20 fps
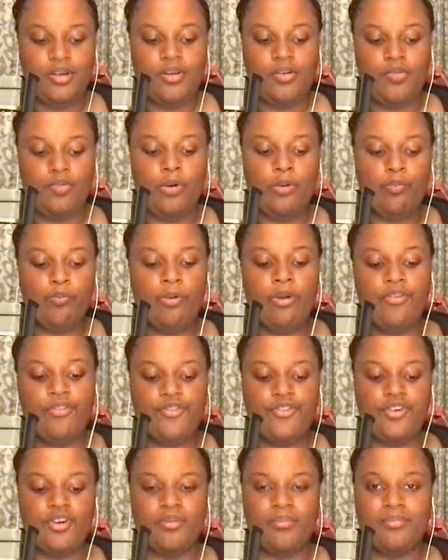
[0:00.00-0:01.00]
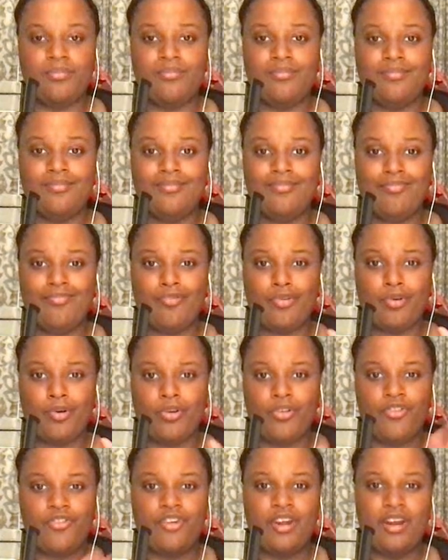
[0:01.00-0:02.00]
What wisdom or
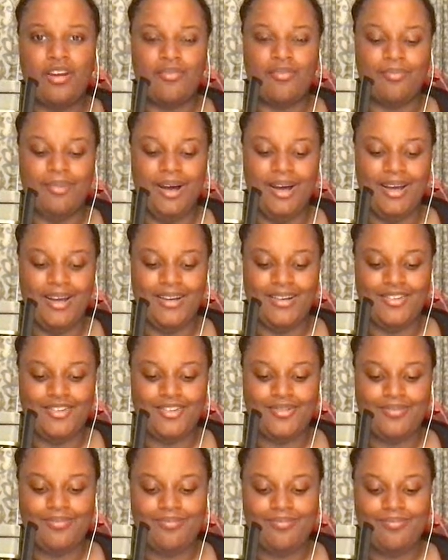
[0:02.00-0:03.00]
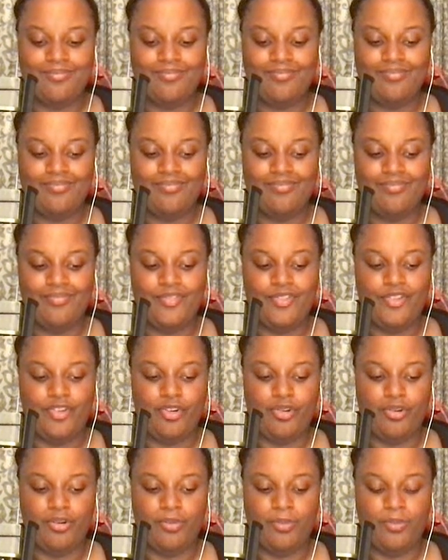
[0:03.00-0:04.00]
state of mind do
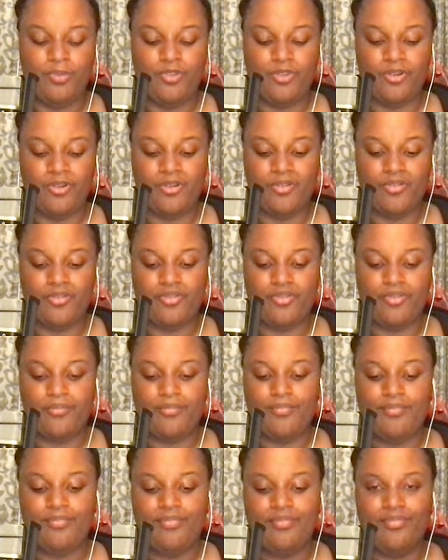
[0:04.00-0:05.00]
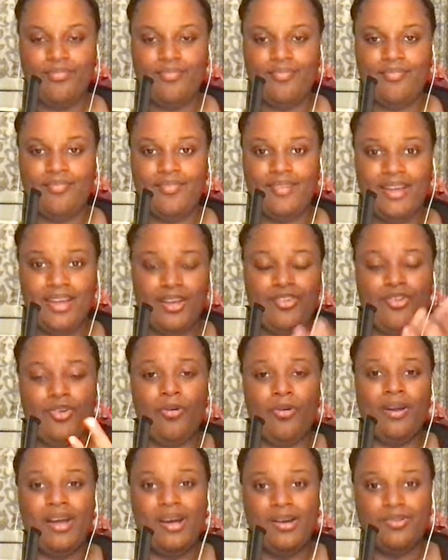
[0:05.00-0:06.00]
you observe in
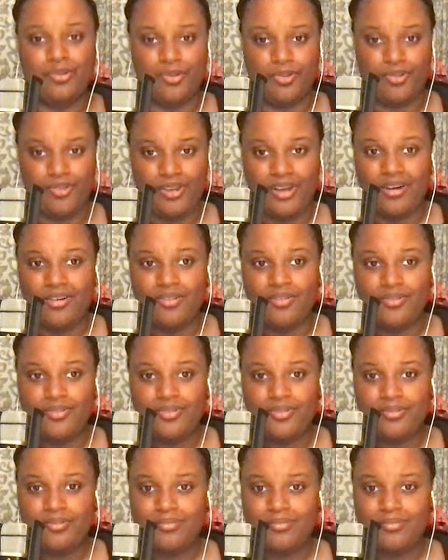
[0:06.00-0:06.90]
your elder self?